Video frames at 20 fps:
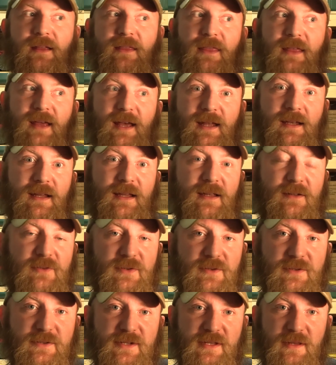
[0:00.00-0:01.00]
that
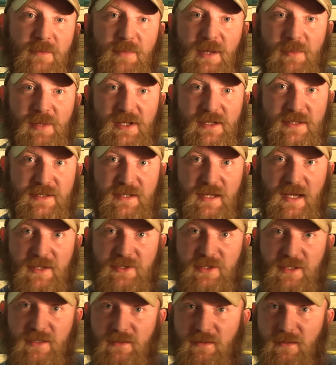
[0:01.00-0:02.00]
enters the public
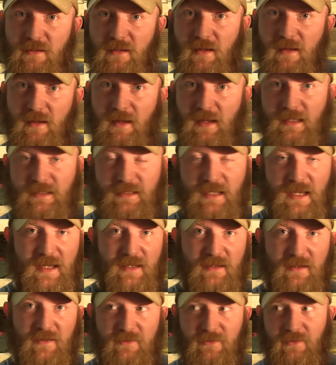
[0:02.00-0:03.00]
discussion and
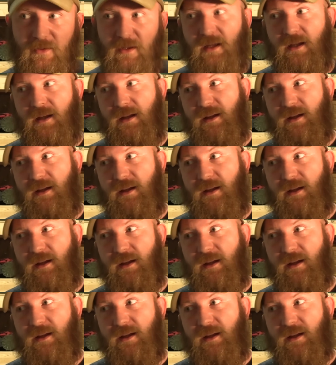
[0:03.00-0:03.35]
kind of